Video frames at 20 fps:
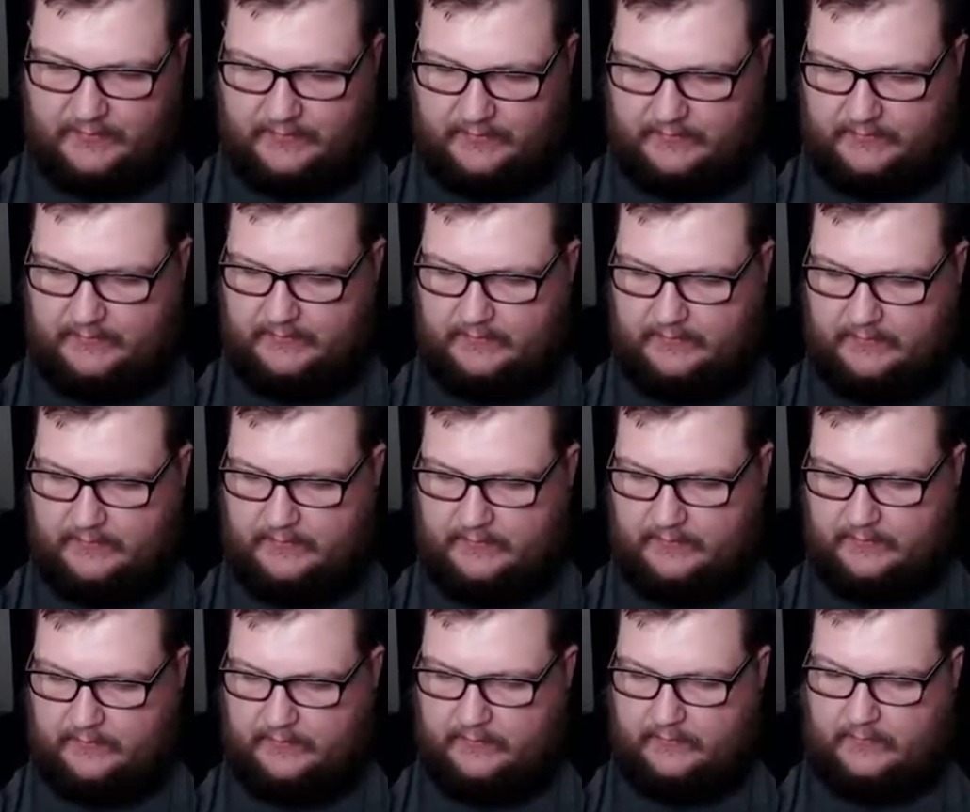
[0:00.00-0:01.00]

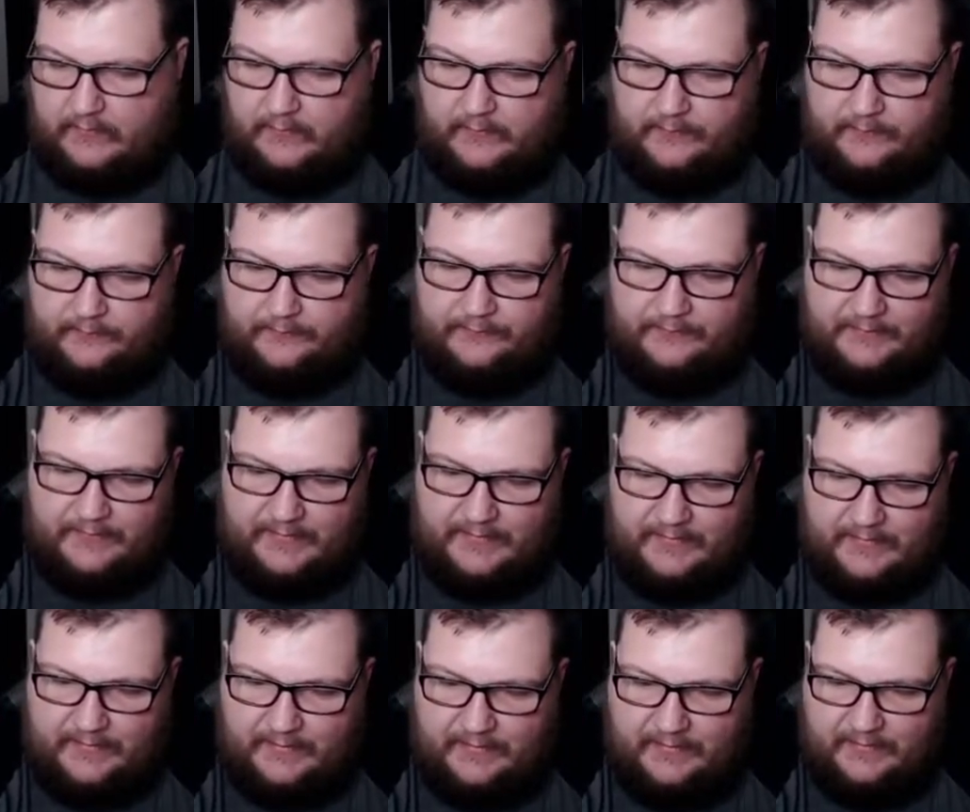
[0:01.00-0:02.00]

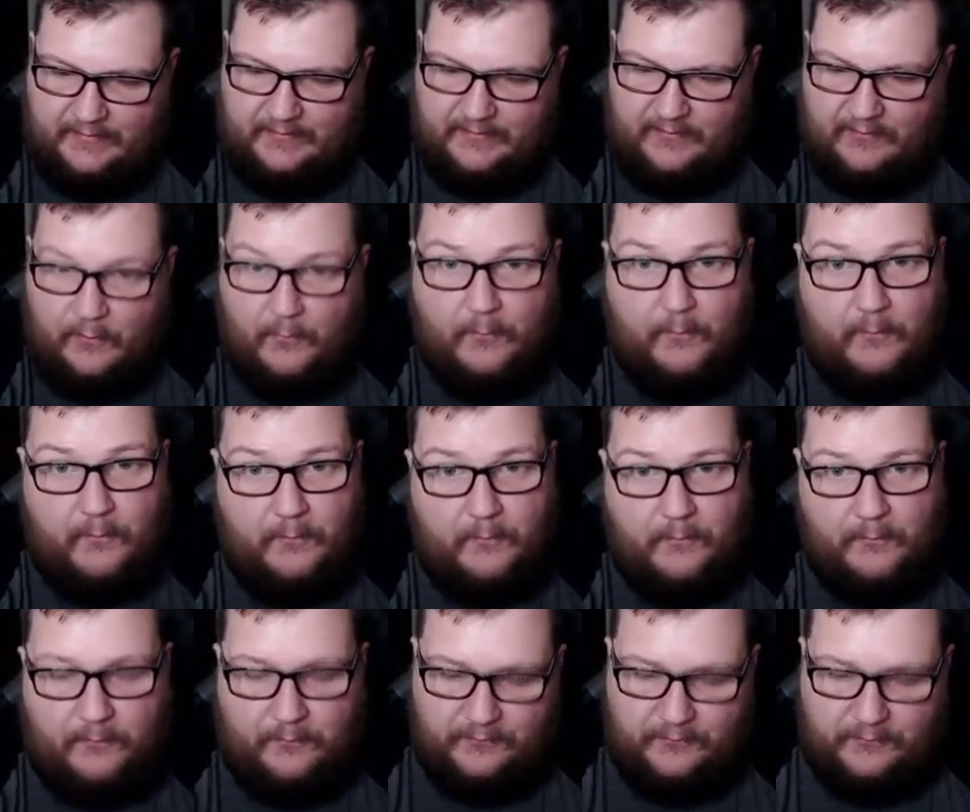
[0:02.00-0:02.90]
Nothing is said.